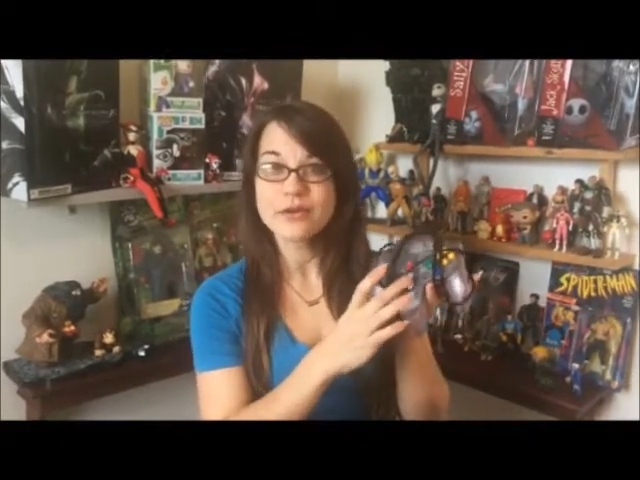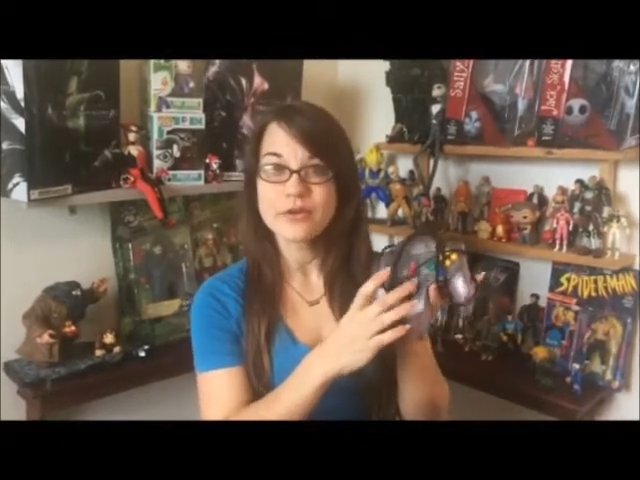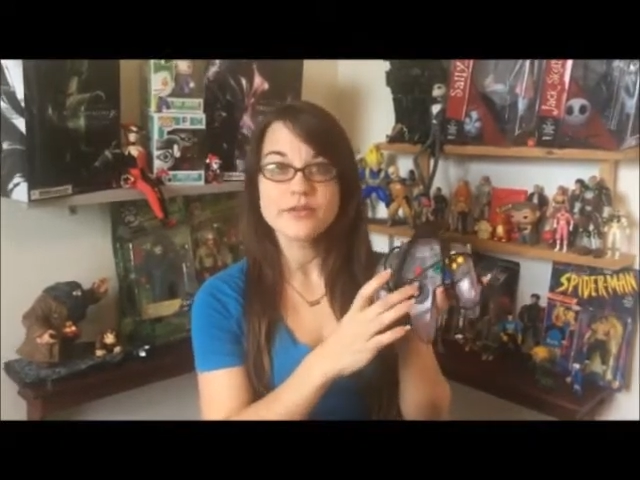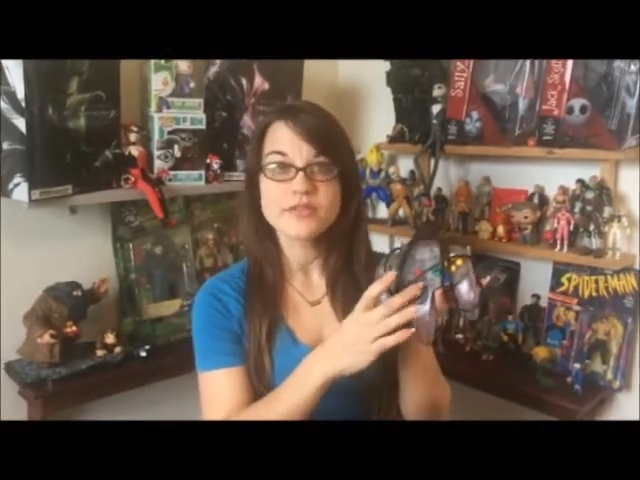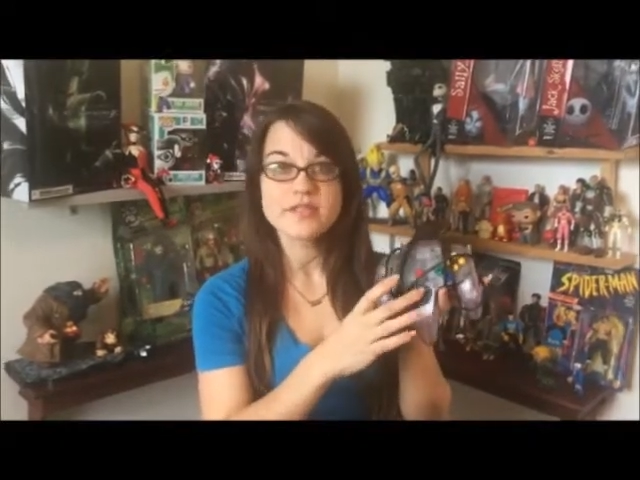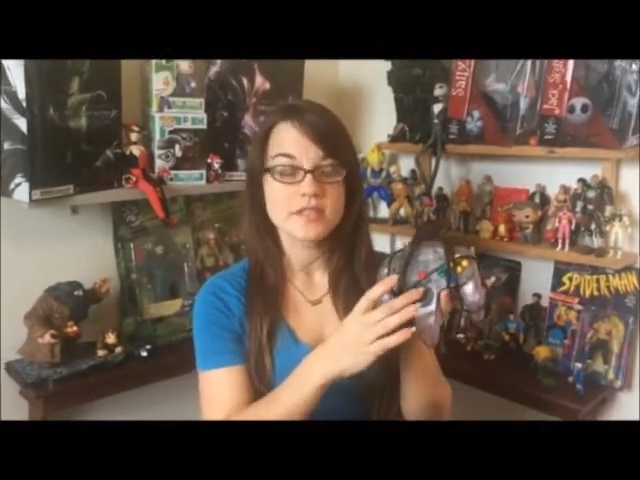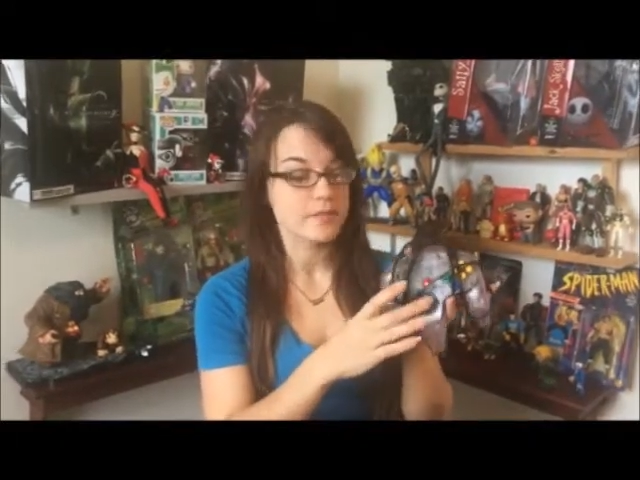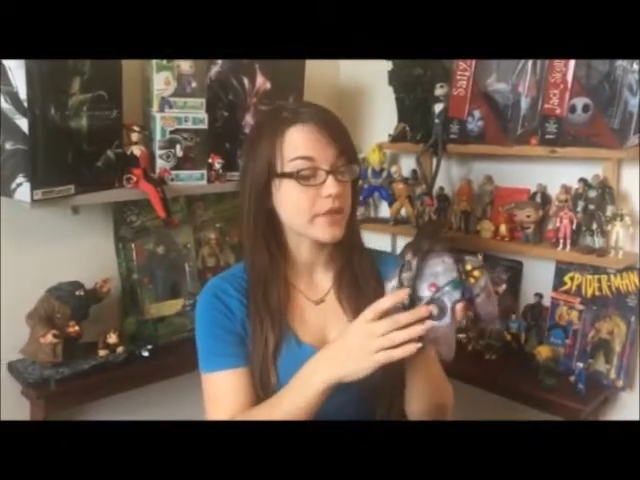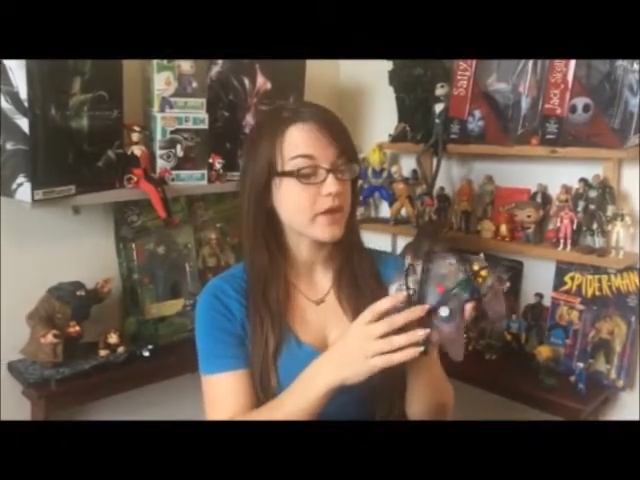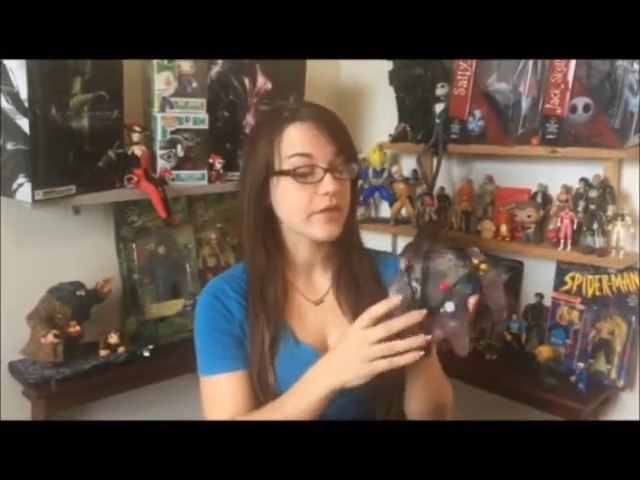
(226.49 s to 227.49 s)
loose,
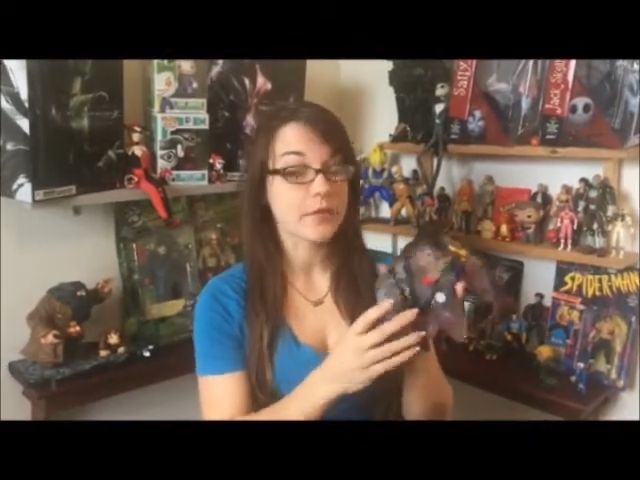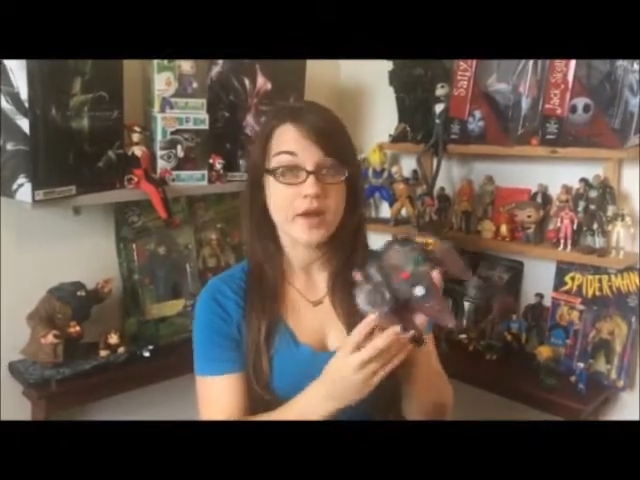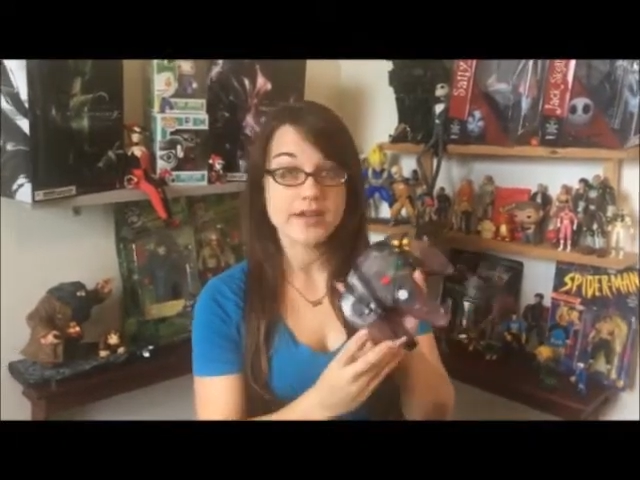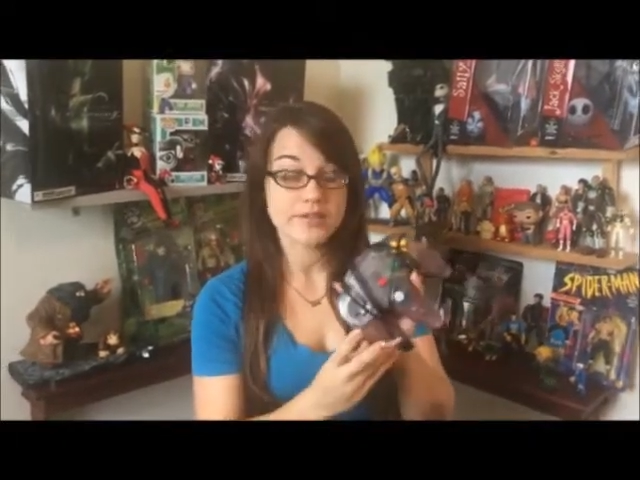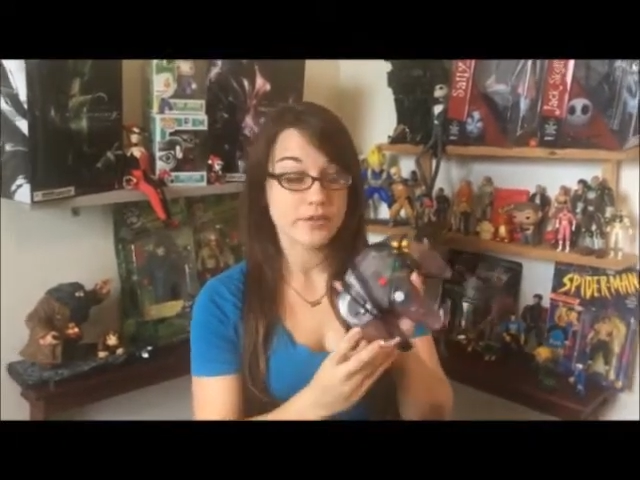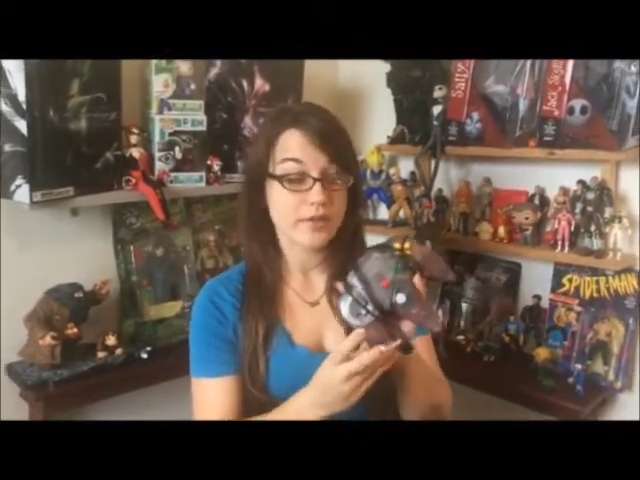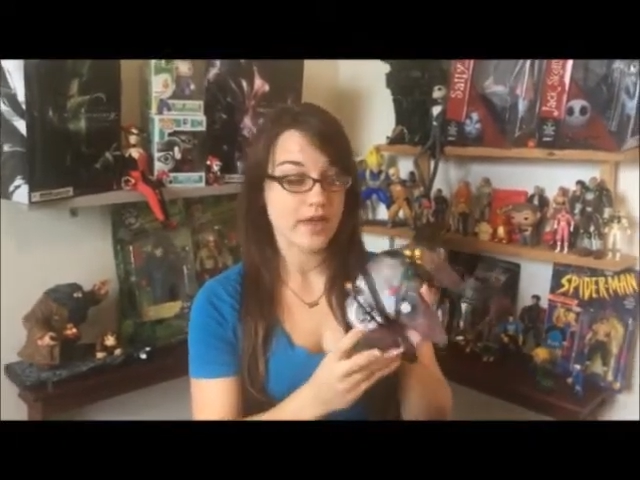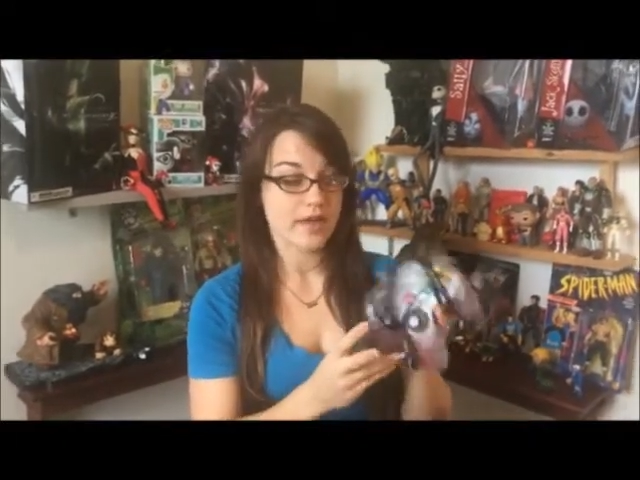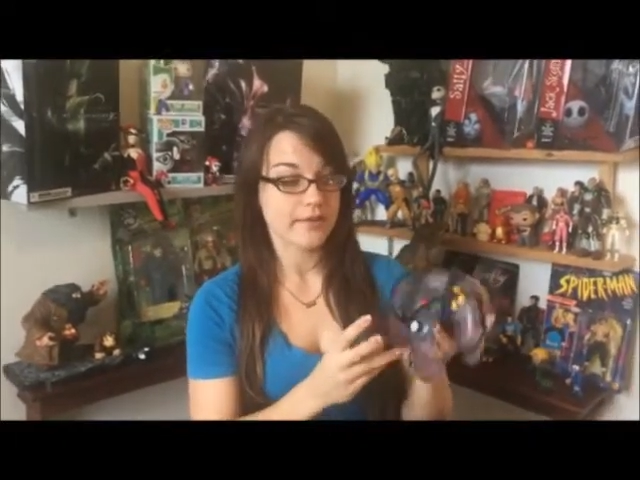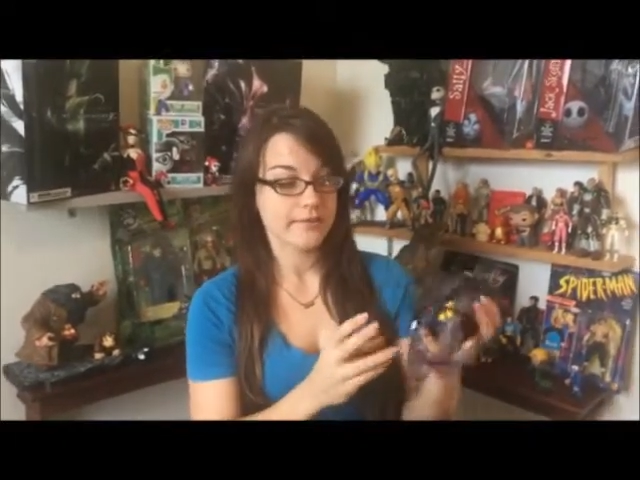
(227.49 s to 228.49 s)
but otherwise
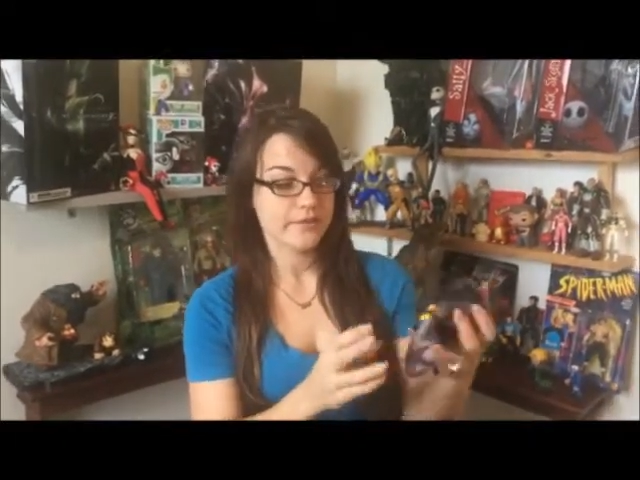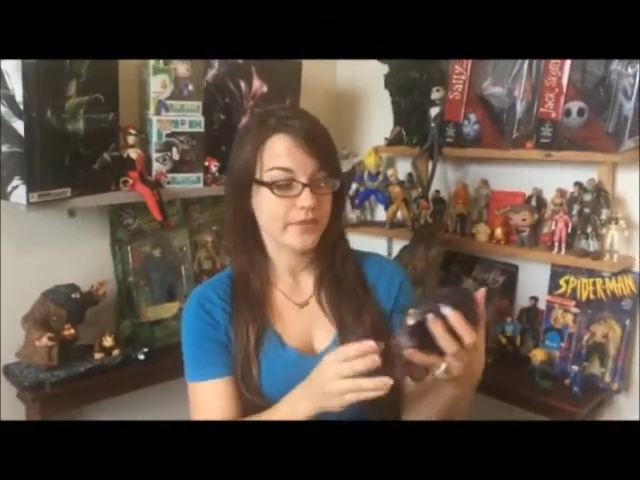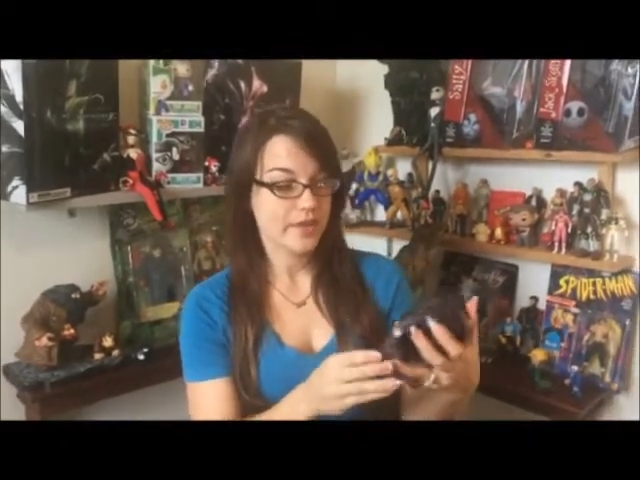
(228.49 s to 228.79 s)
okay.